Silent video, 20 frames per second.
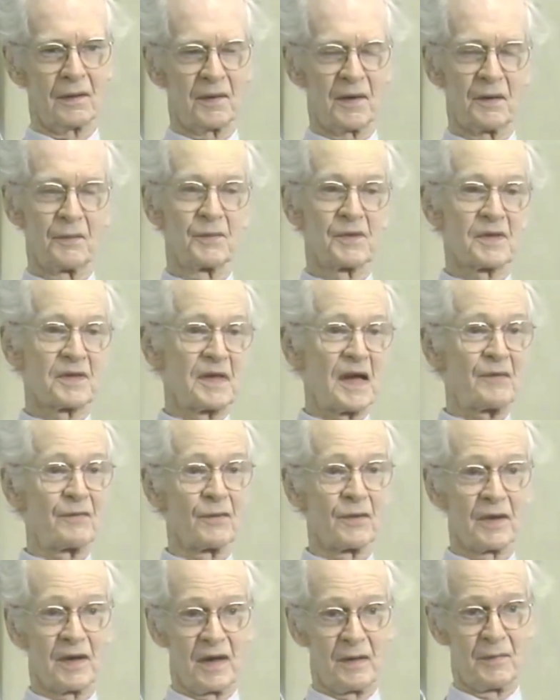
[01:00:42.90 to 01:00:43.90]
It was
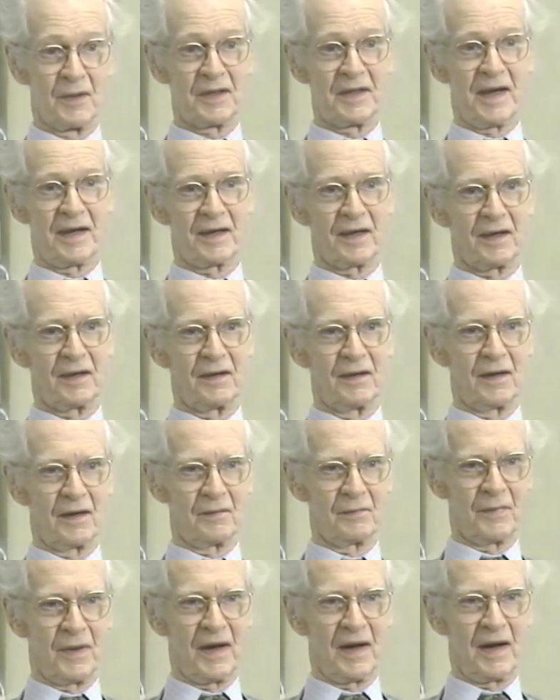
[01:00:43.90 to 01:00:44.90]
never
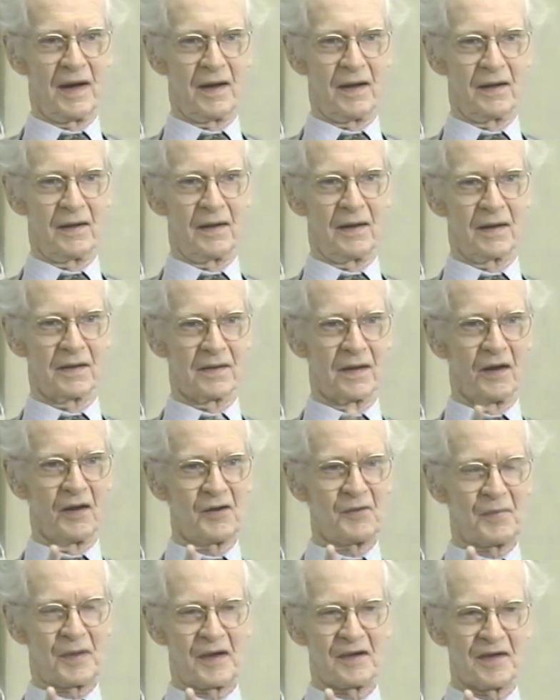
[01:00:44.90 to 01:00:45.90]
imitated by
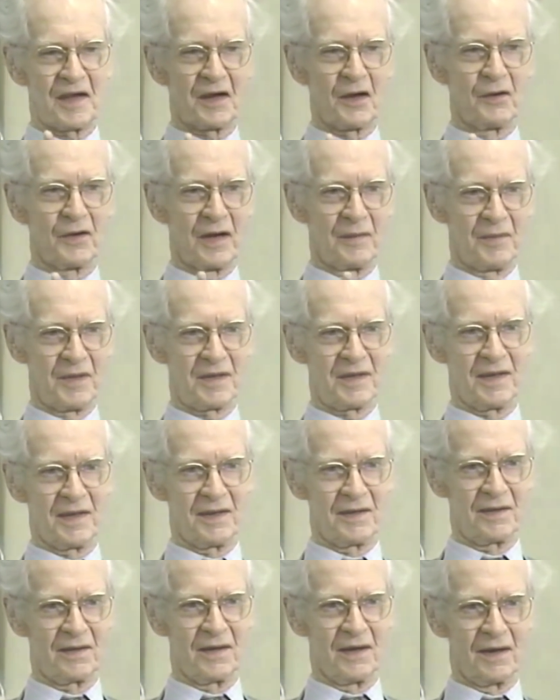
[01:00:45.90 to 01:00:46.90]
adults because they don't
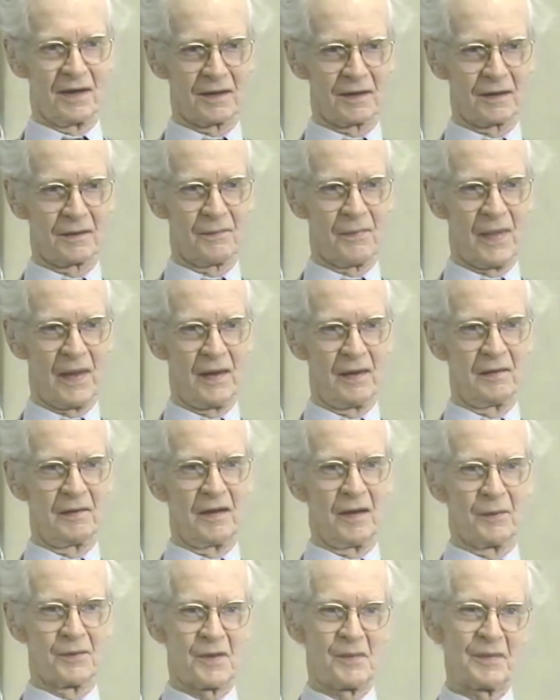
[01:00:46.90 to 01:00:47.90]
imitate young.
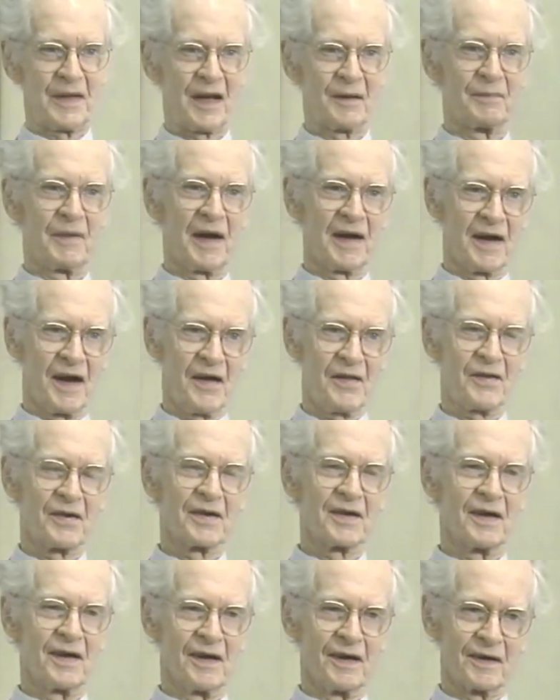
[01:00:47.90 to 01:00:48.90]
It was imitated by other
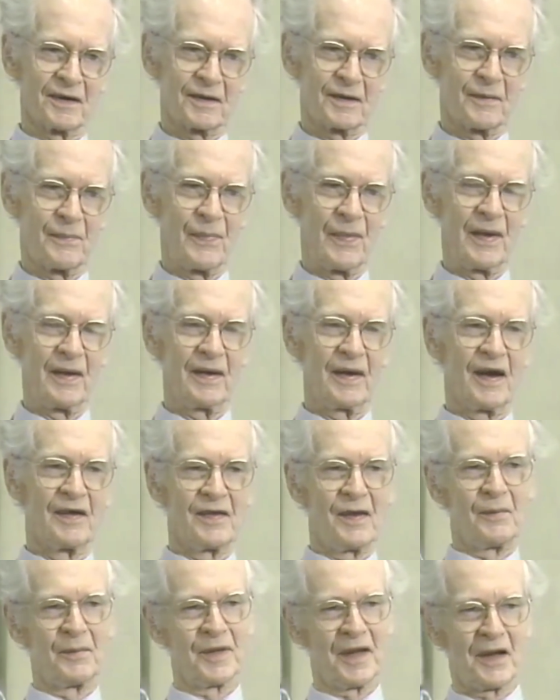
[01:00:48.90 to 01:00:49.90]
young.
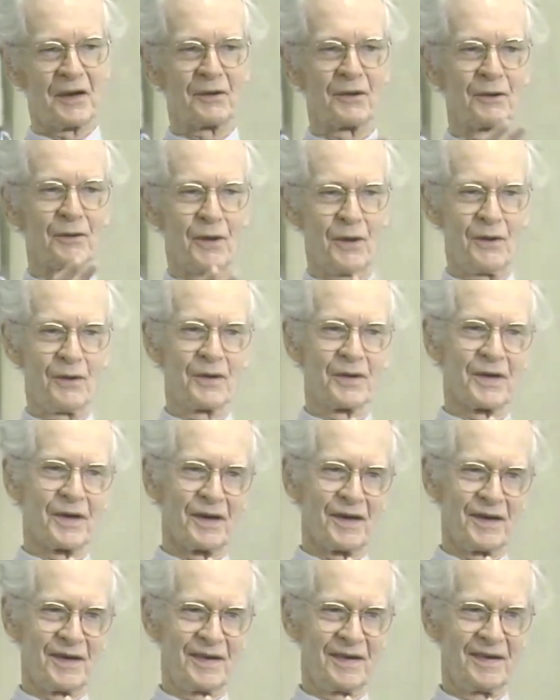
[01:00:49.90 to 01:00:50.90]
And then when they grew
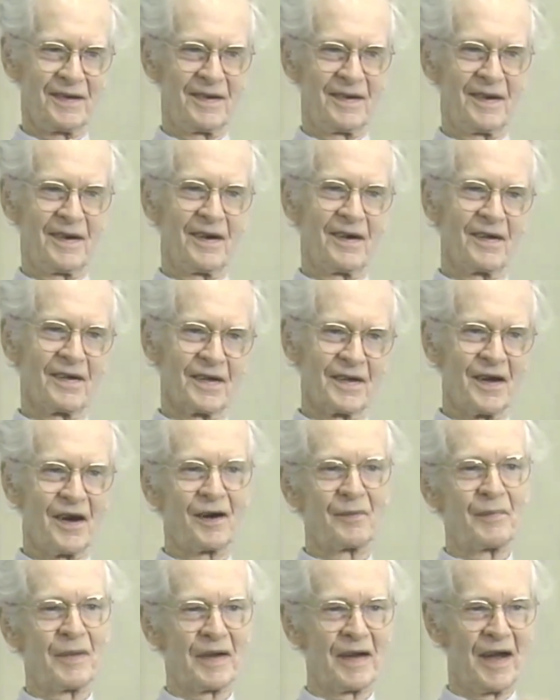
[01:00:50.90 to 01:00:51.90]
older, the
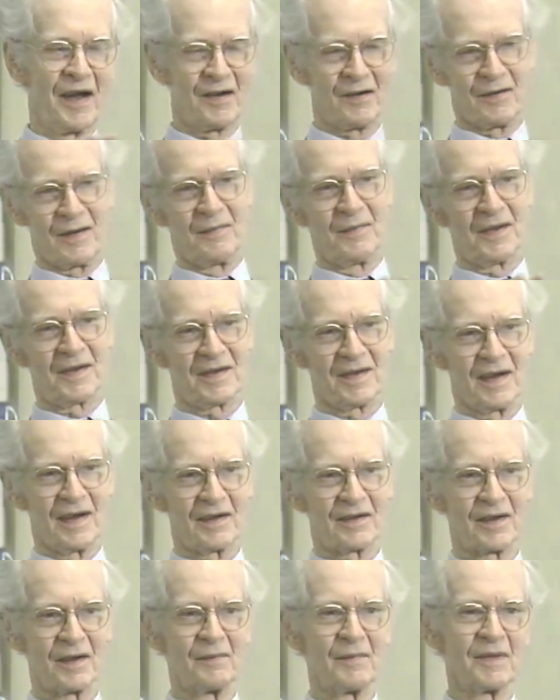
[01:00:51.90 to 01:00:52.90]
young began to
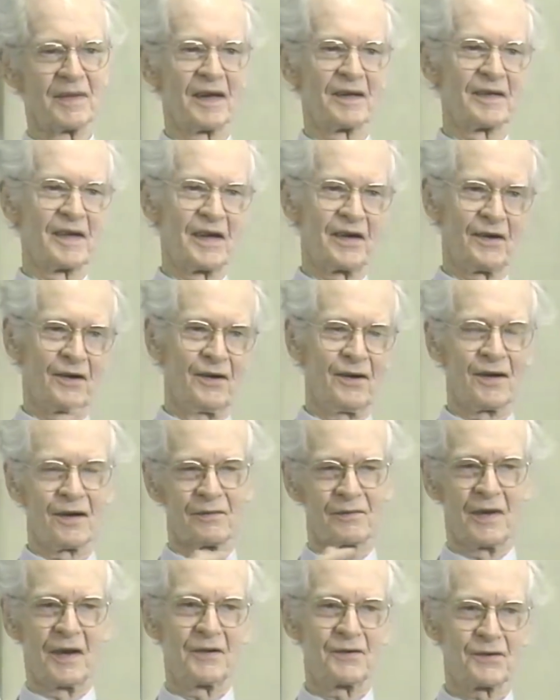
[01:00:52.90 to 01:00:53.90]
imitate them, and then they all
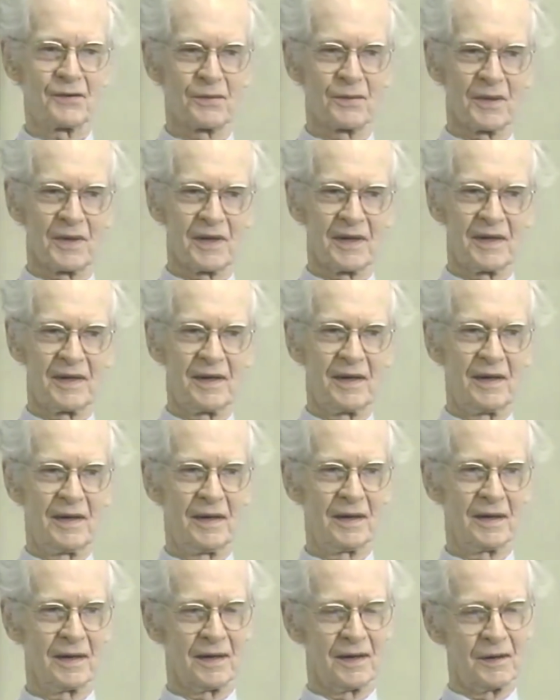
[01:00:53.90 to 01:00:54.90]
eventually
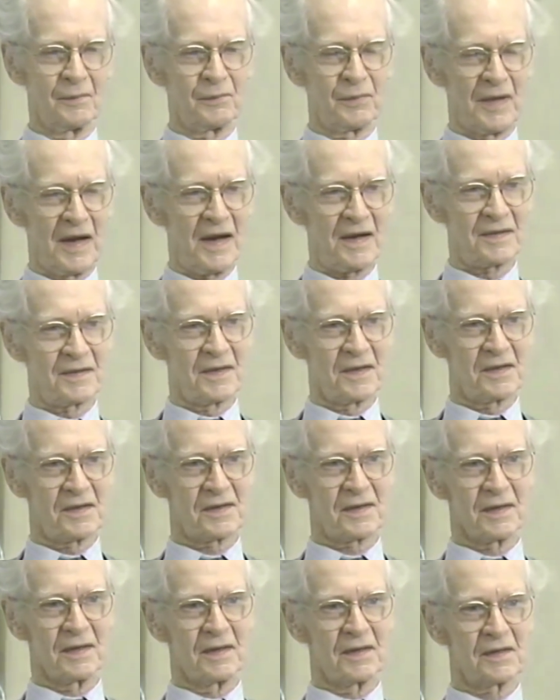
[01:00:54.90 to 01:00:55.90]
uh,
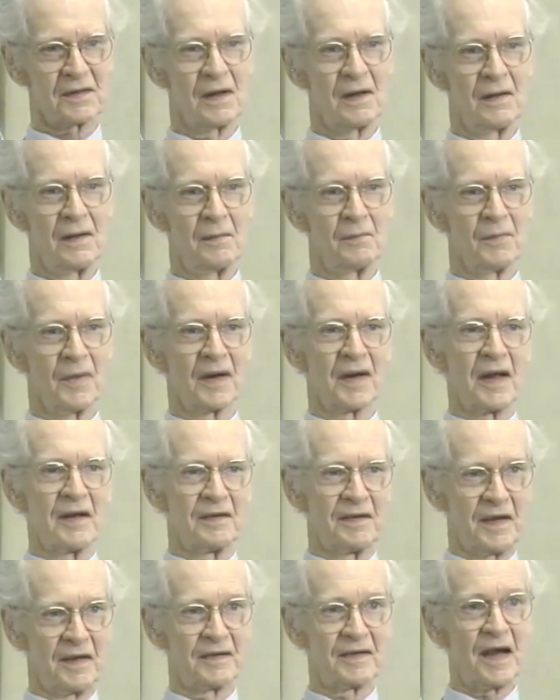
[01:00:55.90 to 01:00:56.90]
practiced this. But it,
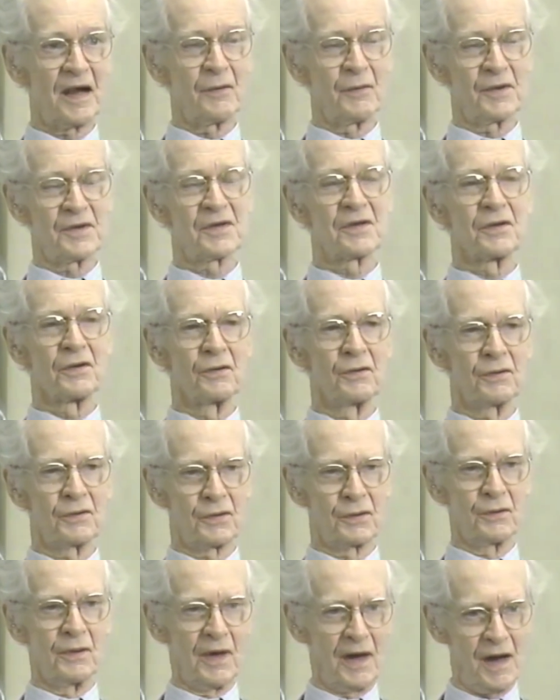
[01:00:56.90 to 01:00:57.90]
and that was due
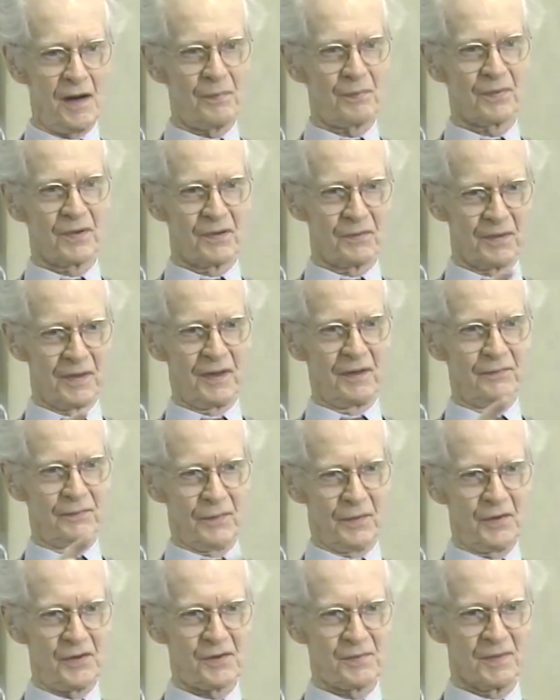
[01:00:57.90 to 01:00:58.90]
to operant
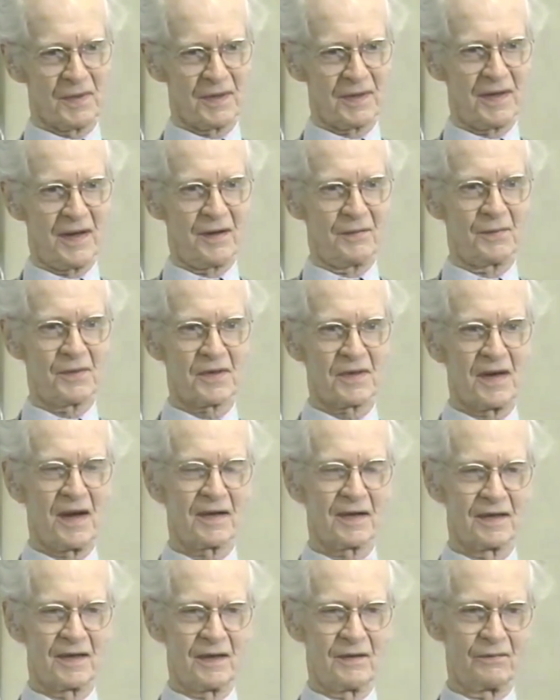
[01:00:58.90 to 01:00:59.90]
reinforcement. That was
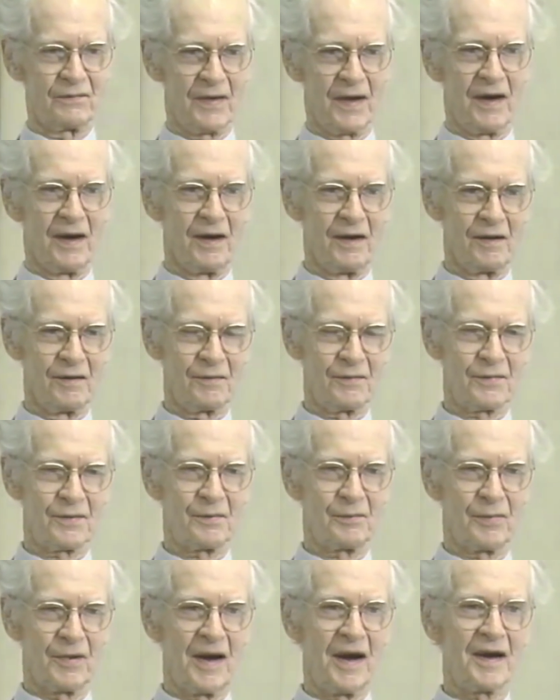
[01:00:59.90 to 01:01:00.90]
not an
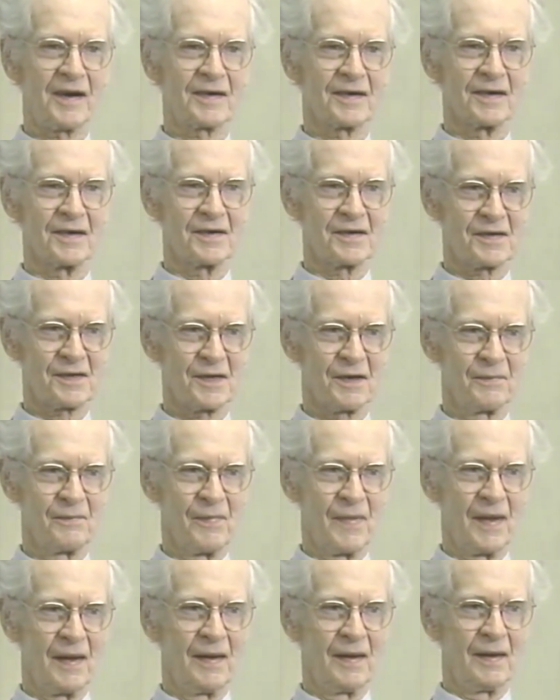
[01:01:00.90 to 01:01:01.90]
evolved practice.
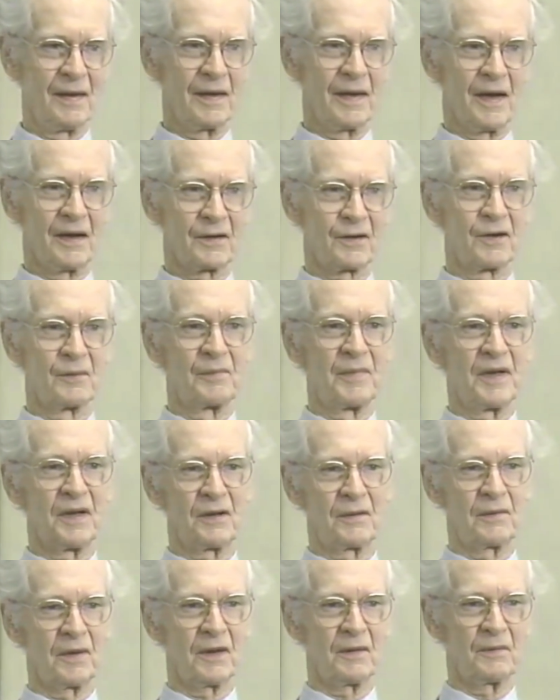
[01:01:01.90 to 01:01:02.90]
And could be,
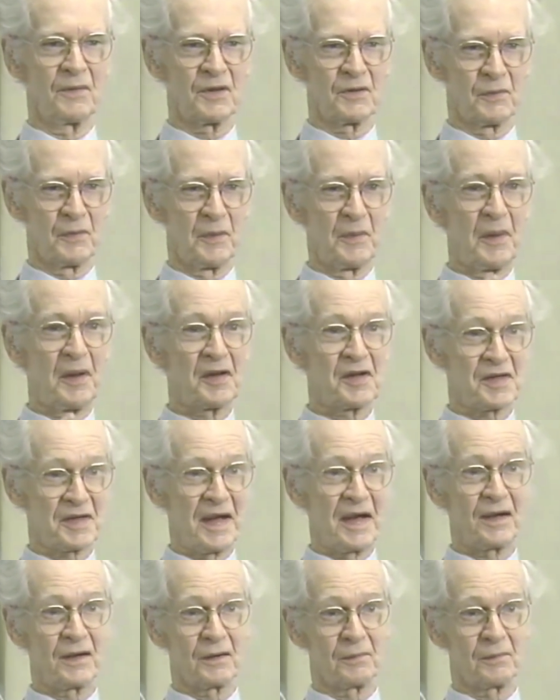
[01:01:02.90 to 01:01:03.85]
it uh, would be a mistake,